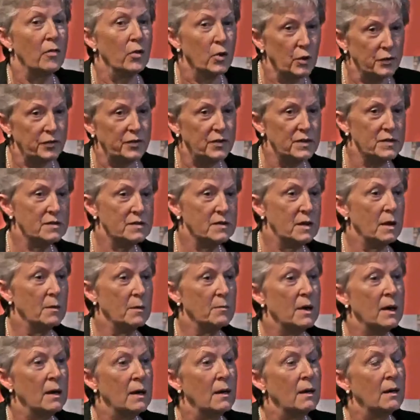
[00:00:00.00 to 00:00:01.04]
not the
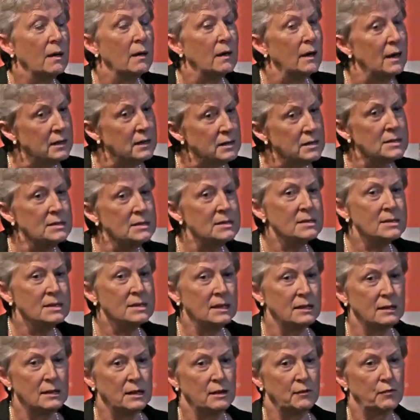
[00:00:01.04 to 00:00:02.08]
same actually is
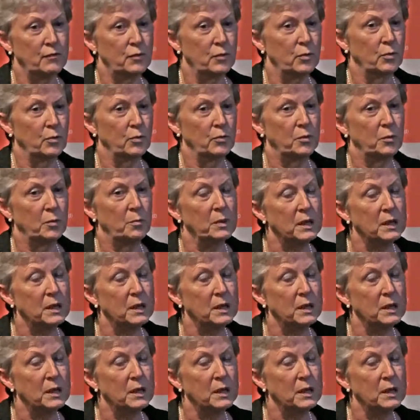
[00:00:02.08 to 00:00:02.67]
slightly flawed.